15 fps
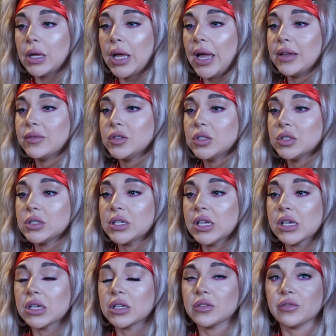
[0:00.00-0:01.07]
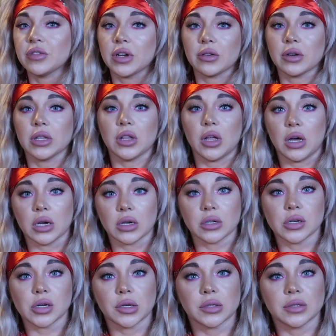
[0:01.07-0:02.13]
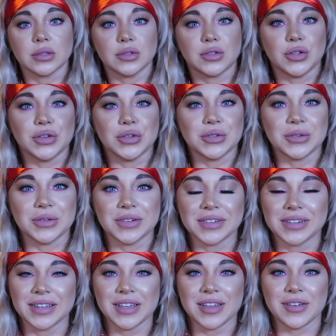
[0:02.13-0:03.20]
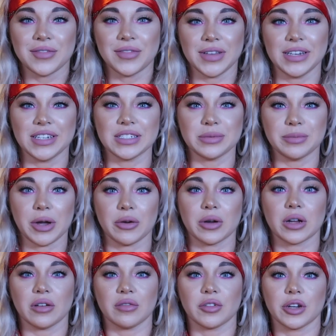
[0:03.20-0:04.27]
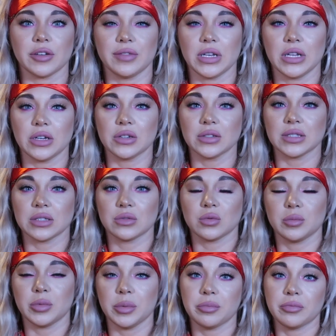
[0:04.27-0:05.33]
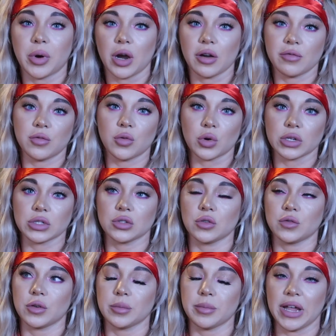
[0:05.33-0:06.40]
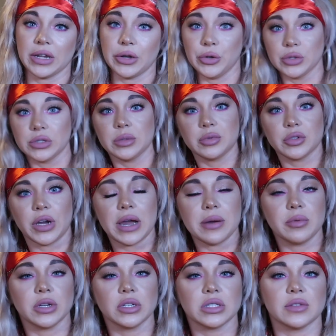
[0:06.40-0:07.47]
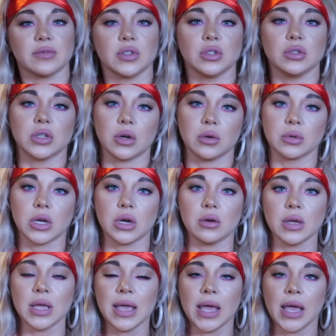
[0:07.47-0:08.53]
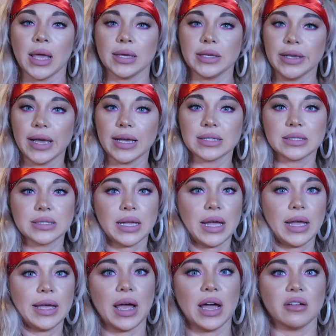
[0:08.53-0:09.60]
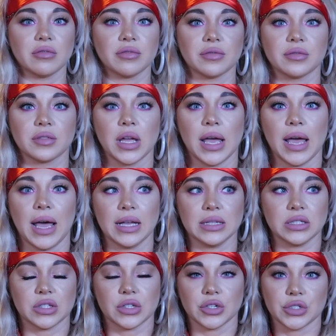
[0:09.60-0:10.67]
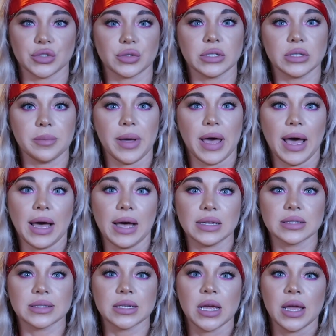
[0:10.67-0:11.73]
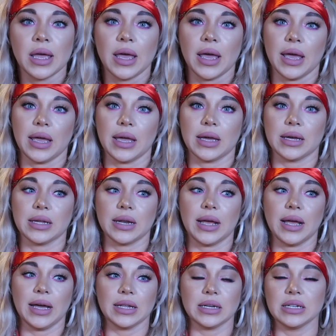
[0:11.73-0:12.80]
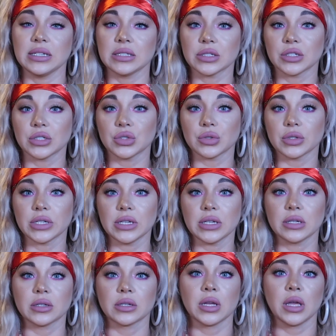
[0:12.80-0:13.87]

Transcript: I've just taken very long to finish my recovery videos. This would be part 4. So for my new subscribers, if you don't know, yes, I have had surgery in the past, and I had knee surgery.